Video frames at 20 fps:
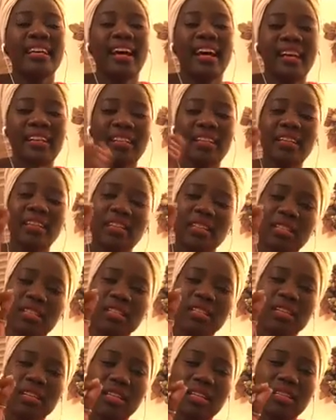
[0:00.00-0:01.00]
I can
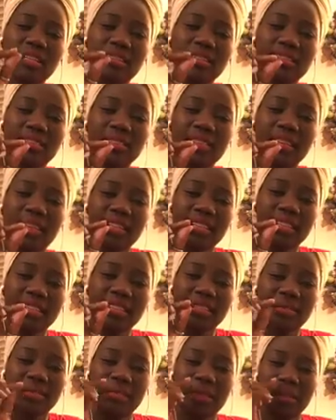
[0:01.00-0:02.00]
understand like a
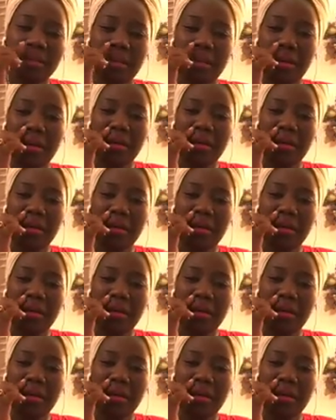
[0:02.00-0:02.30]
little bit.